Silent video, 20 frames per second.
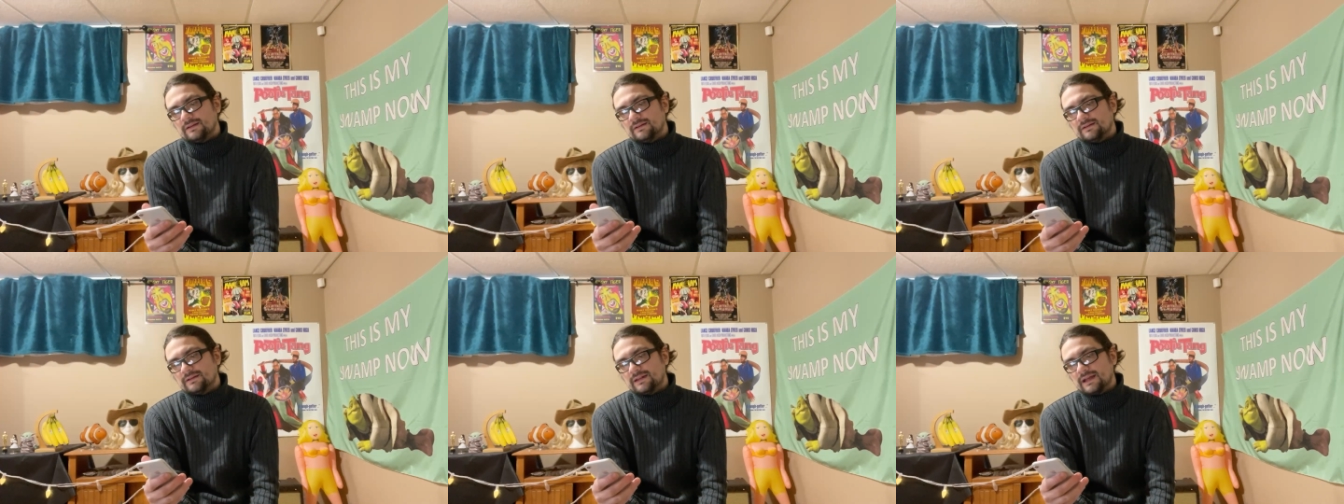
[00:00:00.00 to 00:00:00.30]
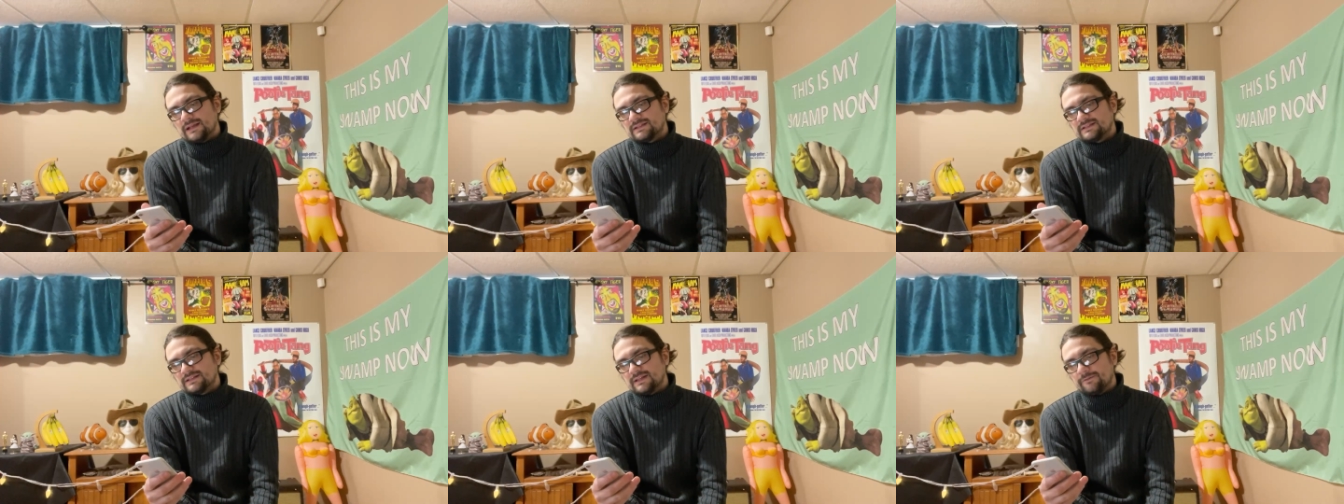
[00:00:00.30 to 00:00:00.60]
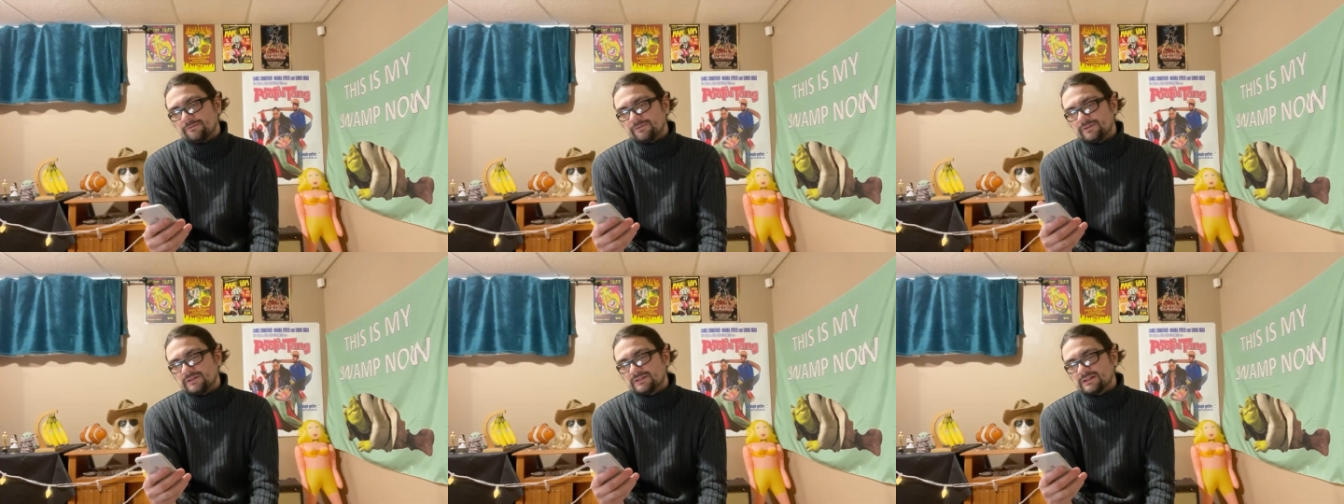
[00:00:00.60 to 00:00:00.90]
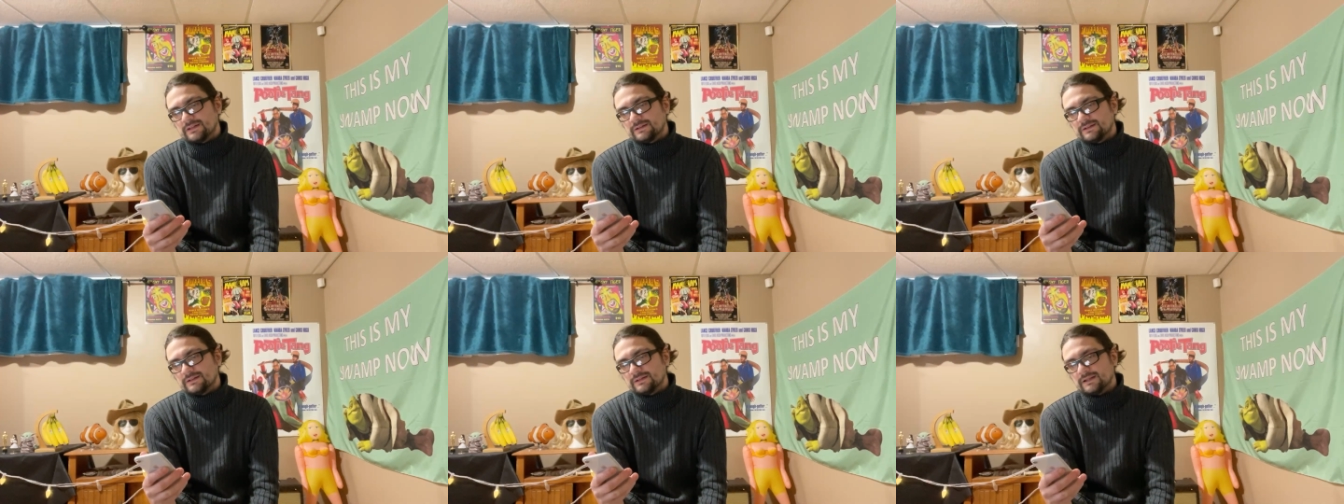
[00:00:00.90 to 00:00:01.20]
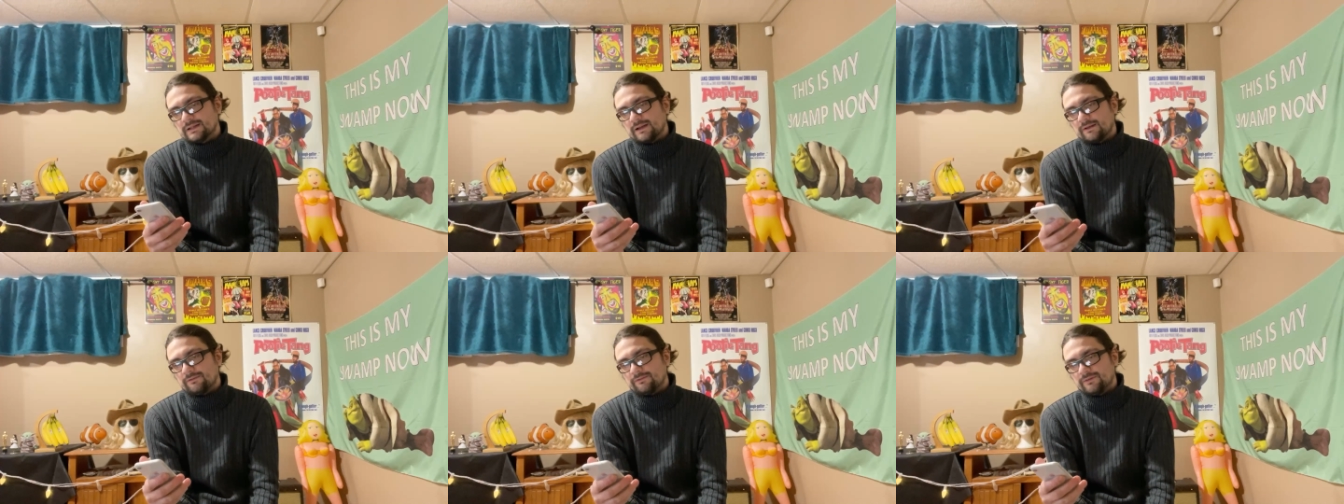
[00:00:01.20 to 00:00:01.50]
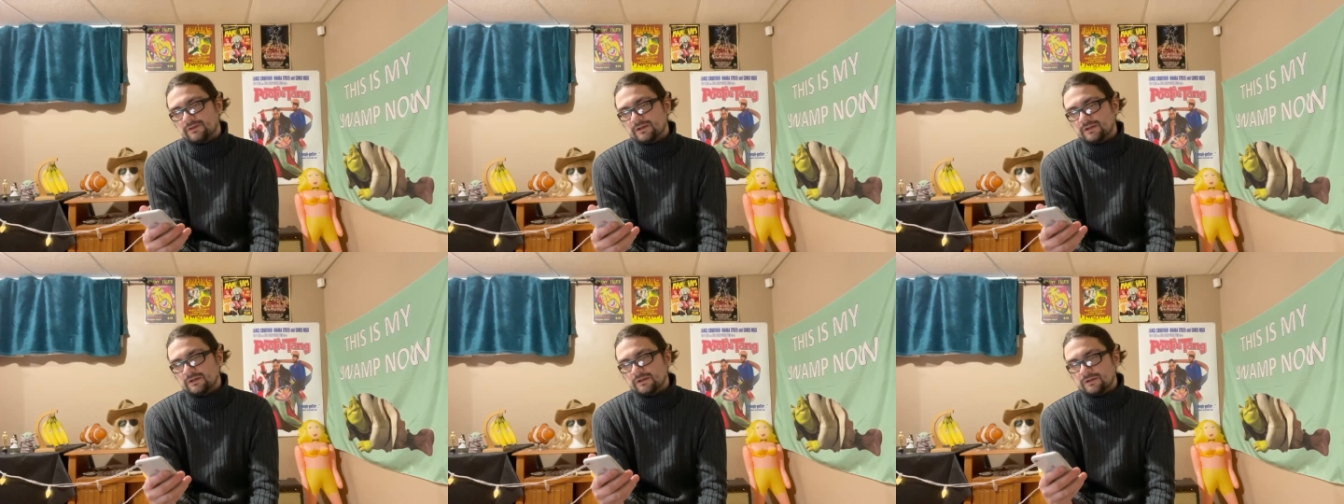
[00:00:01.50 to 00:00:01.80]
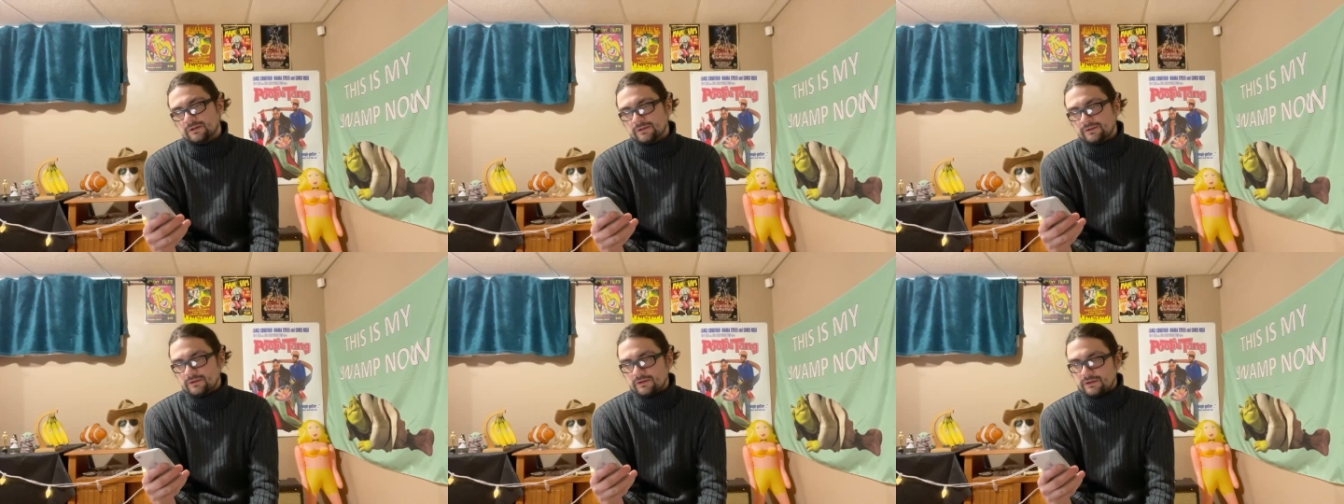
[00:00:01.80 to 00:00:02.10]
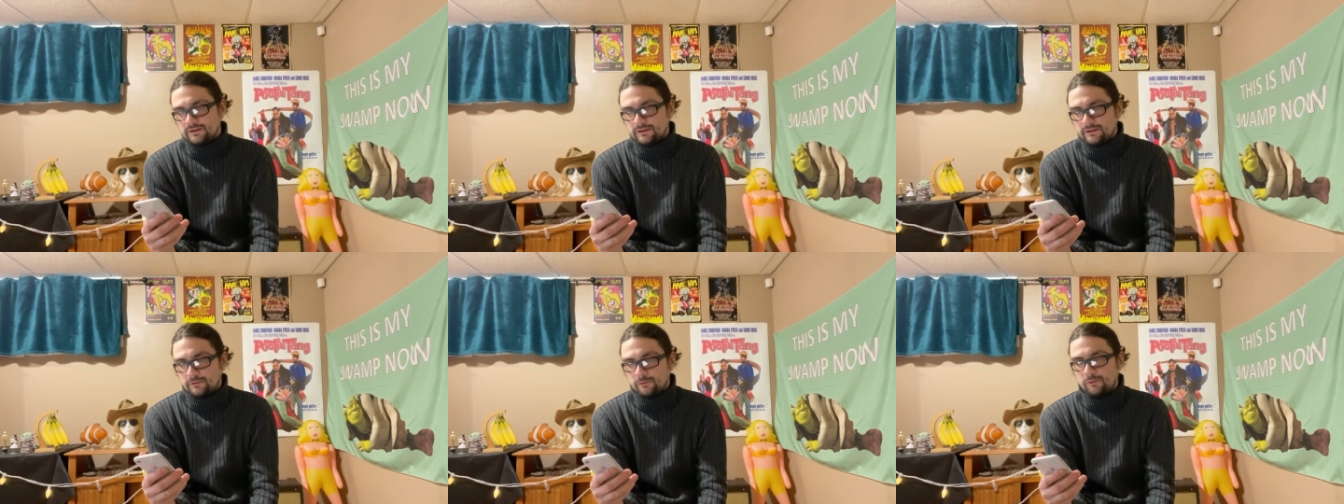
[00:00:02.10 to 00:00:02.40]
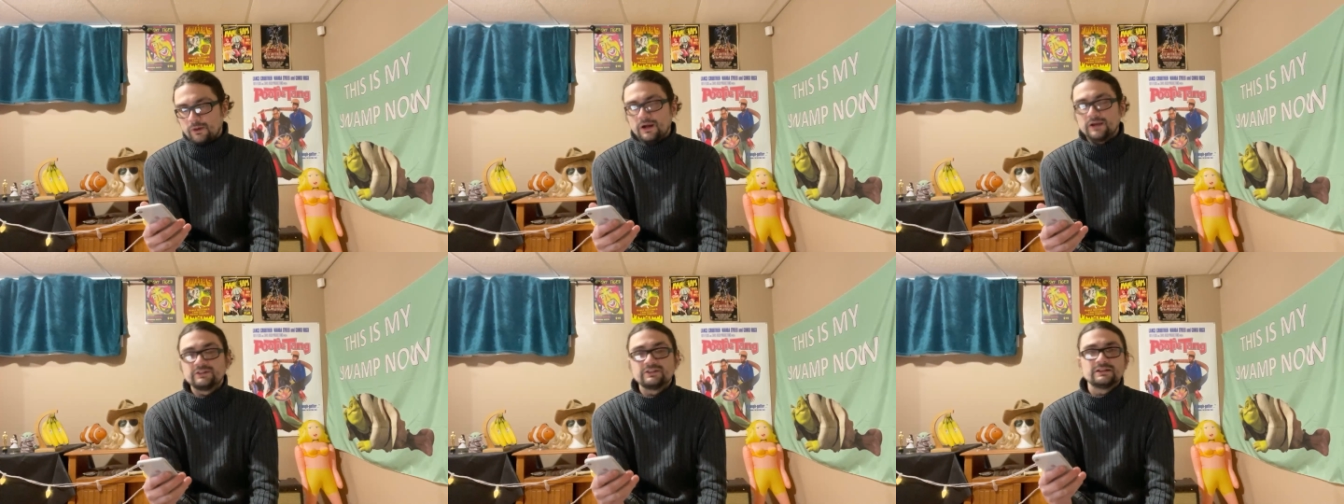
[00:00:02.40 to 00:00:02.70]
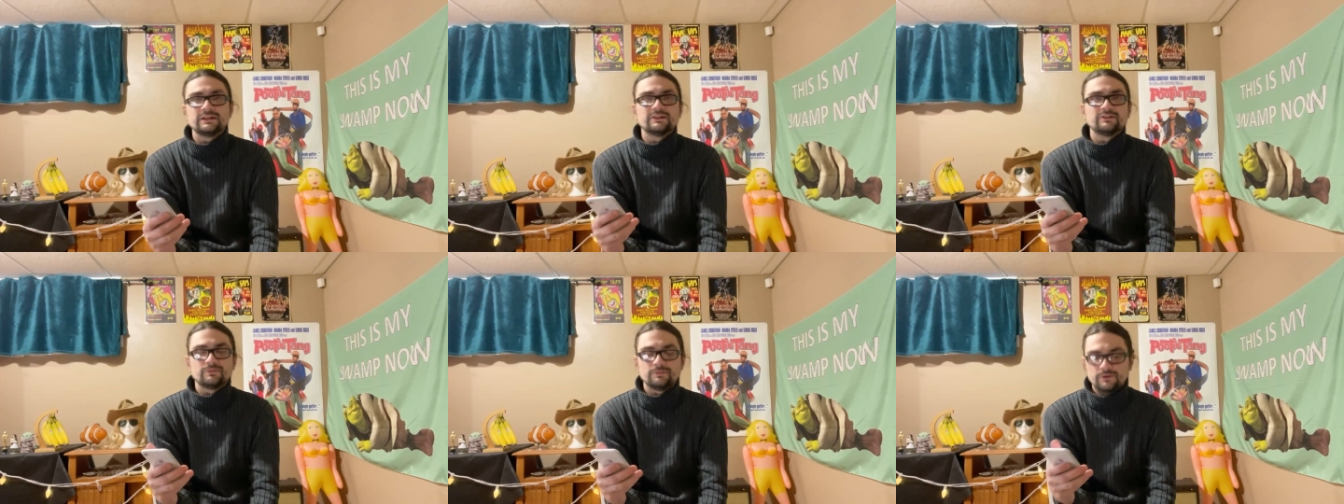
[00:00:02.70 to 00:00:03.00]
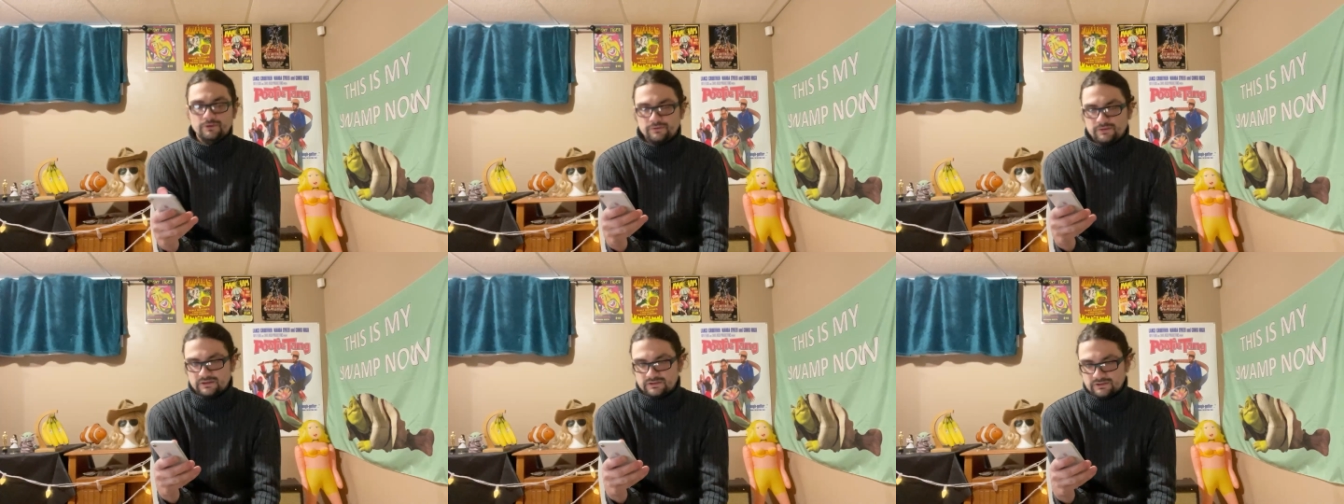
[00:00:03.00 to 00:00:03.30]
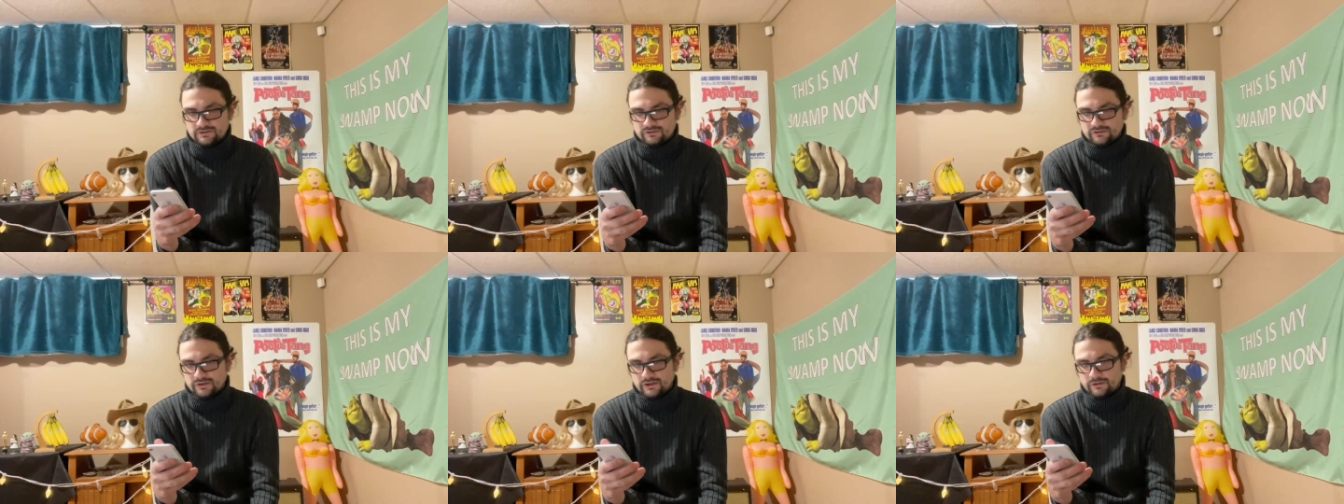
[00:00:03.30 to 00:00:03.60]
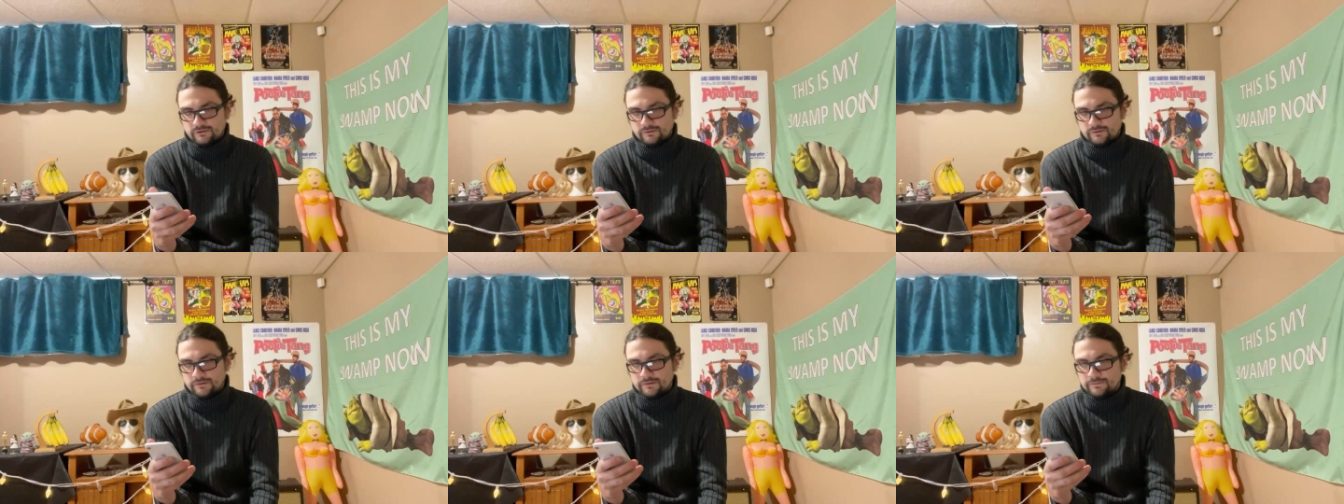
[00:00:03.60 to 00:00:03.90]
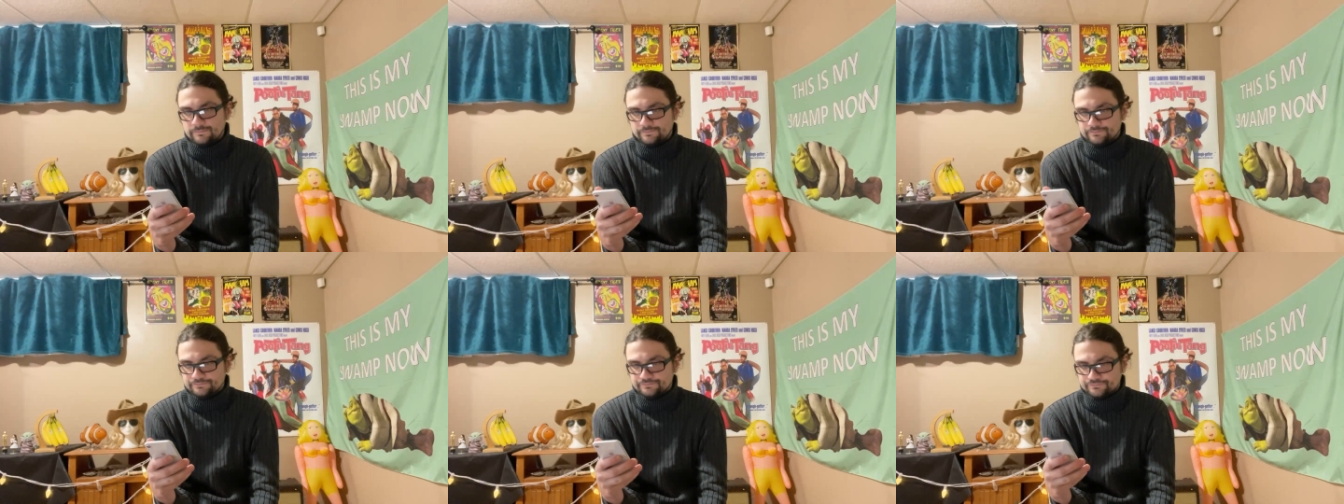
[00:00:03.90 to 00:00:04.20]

that's definitely something that I feel watching his movies in general,